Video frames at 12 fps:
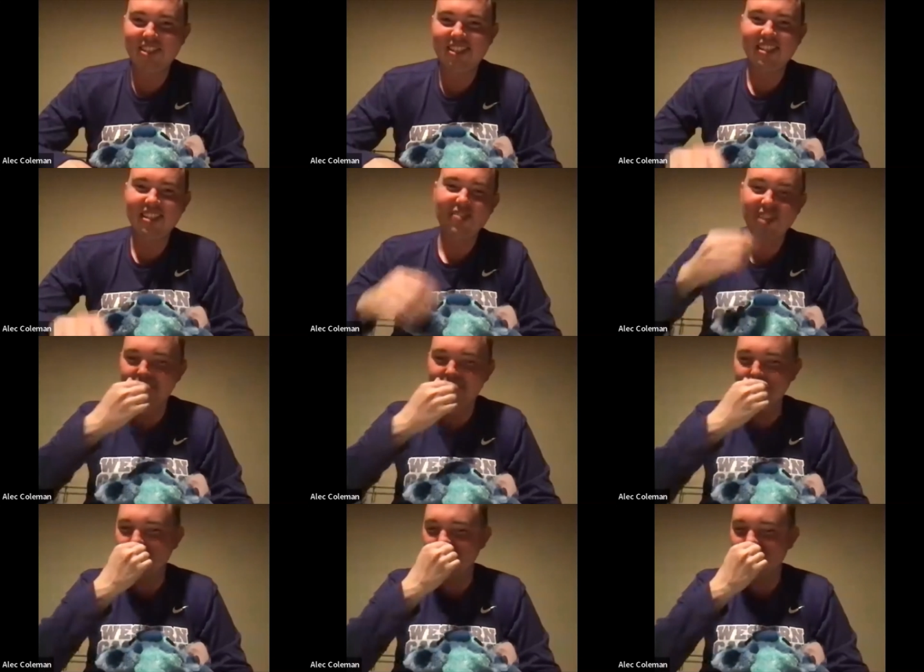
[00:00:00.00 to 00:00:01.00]
I mean,
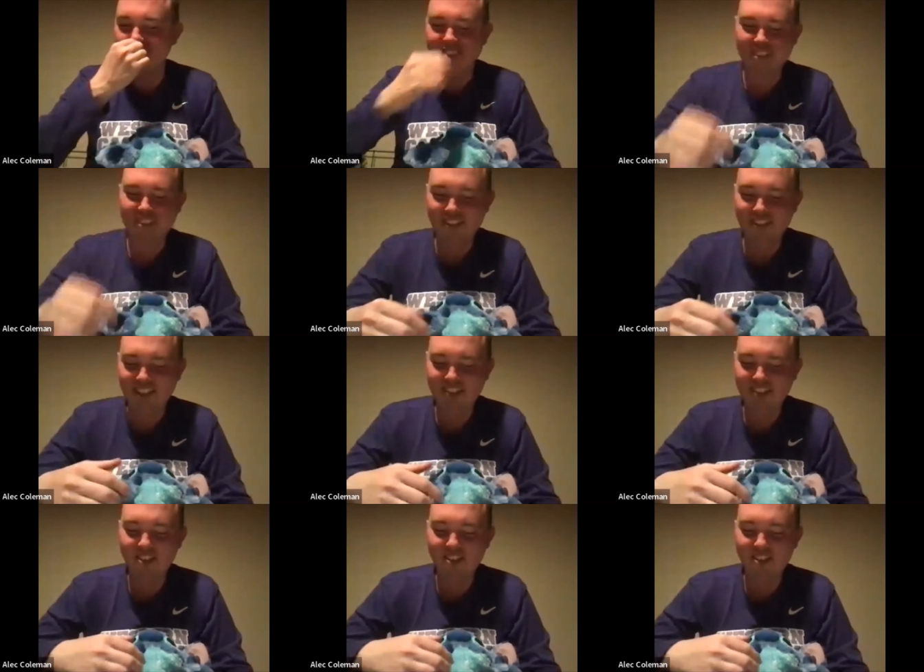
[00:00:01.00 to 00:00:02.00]
if you have questions,
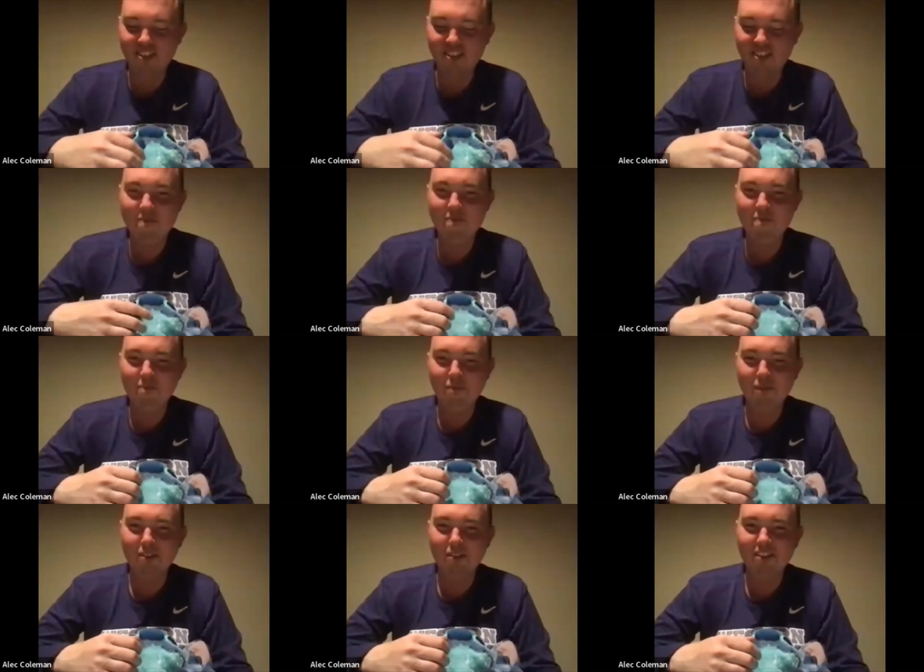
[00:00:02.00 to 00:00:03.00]
I'll answer them.
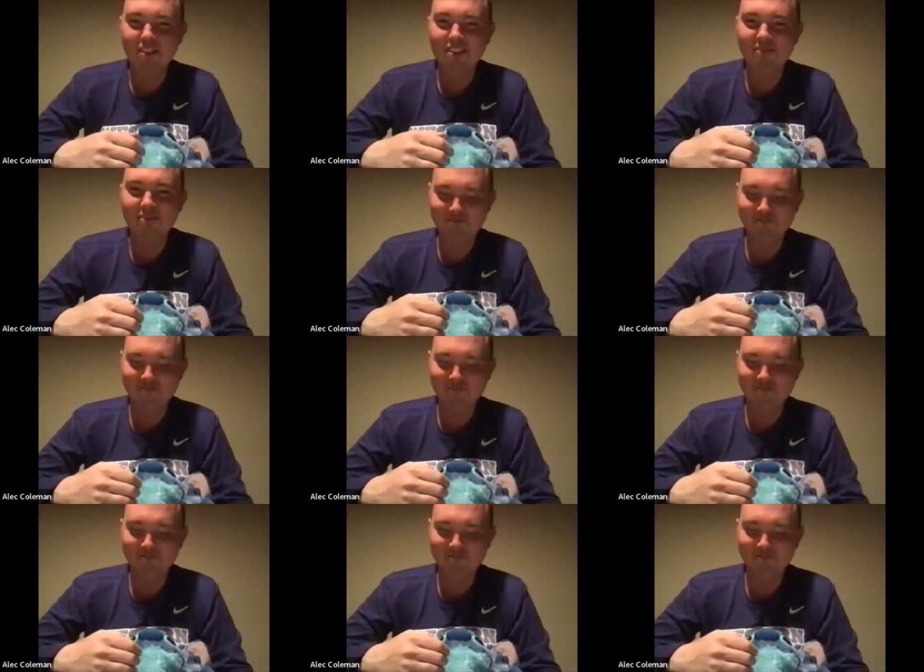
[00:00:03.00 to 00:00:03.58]
But